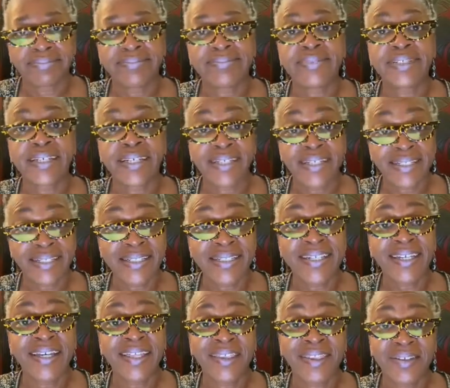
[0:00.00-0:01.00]
get it
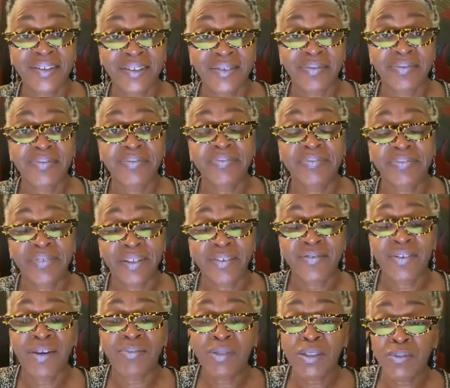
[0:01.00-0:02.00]
together? If
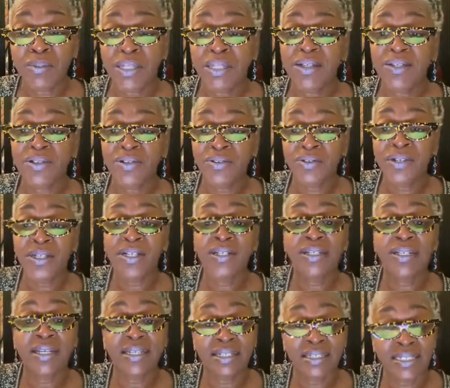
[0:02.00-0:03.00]
I'm speaking Greek,
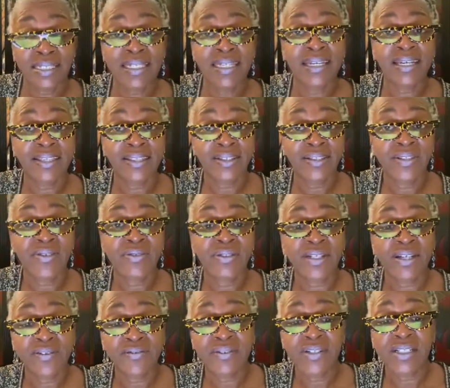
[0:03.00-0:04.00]
get it together. You
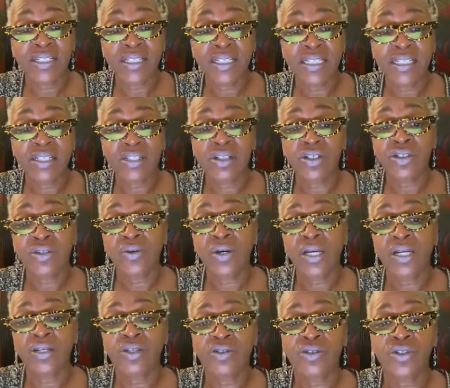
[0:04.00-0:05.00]
definitely need to know how
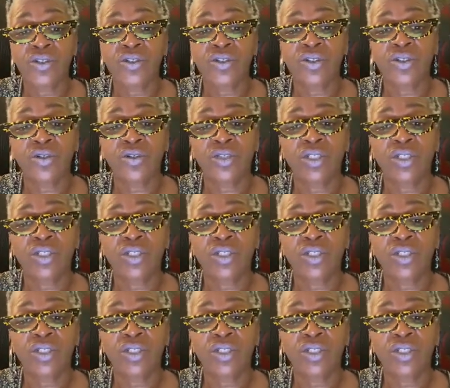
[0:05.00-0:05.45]
to use your search